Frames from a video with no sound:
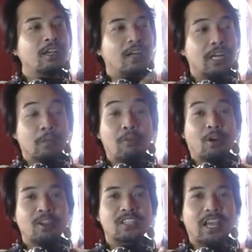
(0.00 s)
Now
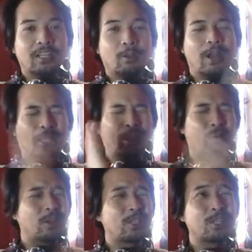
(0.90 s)
before I start, I would like to
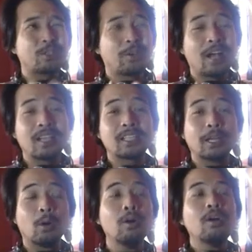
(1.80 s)
apologize to you guys. I
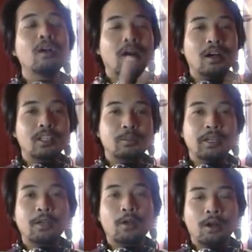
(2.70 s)
know it's
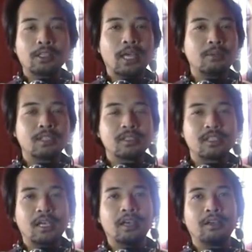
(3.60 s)
been a long time
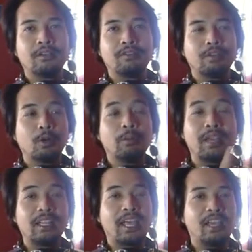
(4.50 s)
since I
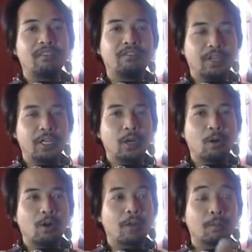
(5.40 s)
made a
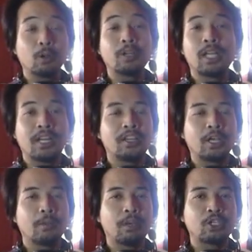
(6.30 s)
video or uploaded
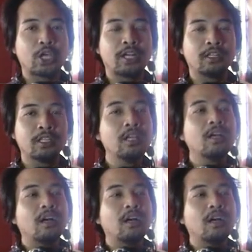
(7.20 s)
anything on my channel.